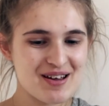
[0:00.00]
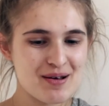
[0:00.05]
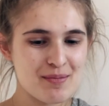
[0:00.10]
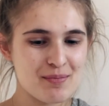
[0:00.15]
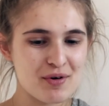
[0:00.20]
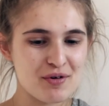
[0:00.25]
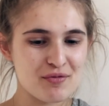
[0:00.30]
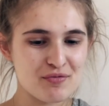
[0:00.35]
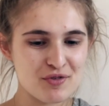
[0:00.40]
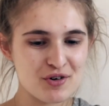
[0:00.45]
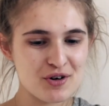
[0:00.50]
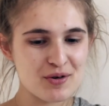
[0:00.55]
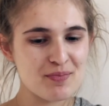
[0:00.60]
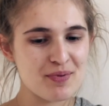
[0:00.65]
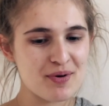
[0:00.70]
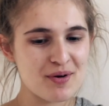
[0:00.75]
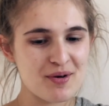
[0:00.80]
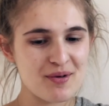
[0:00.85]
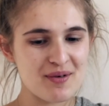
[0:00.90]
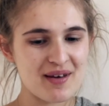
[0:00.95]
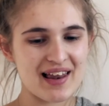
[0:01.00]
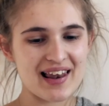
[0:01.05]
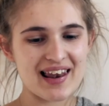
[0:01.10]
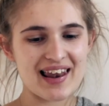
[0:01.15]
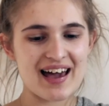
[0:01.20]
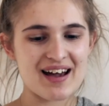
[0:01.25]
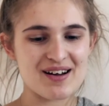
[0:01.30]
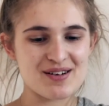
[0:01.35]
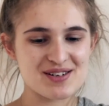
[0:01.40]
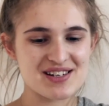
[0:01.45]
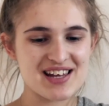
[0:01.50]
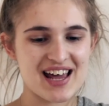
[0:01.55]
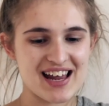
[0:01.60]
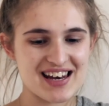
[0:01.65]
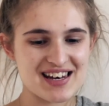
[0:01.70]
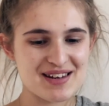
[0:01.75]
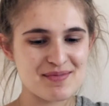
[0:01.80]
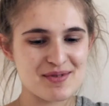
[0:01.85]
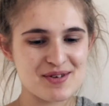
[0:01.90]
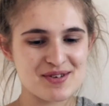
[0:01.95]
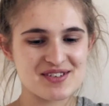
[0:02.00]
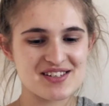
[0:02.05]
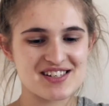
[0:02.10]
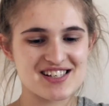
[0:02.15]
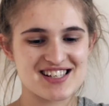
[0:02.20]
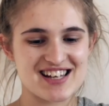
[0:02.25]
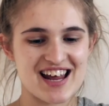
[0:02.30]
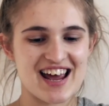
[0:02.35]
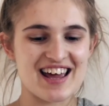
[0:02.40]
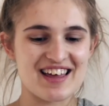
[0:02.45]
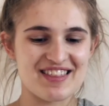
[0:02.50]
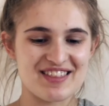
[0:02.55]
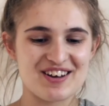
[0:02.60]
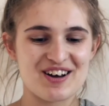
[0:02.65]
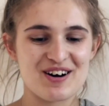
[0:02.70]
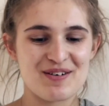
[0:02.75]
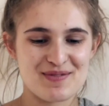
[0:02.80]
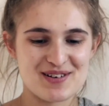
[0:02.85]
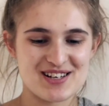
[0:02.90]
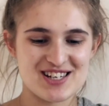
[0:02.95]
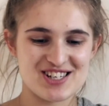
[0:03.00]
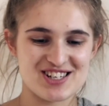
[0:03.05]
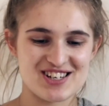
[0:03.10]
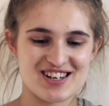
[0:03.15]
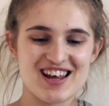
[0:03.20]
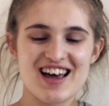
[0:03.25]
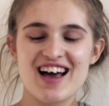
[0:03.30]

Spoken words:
but RuPaul allowed Candy Muse to stay in the competition.